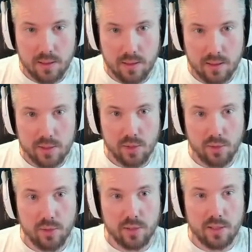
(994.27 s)
There's a
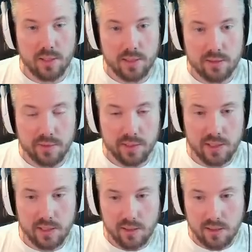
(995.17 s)
lot of target to hit
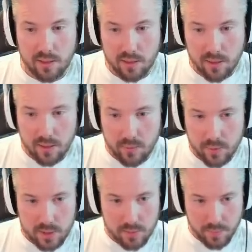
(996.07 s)
here.
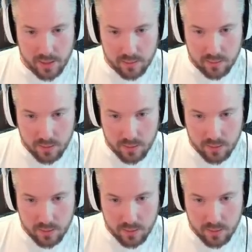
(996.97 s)
What's the belt?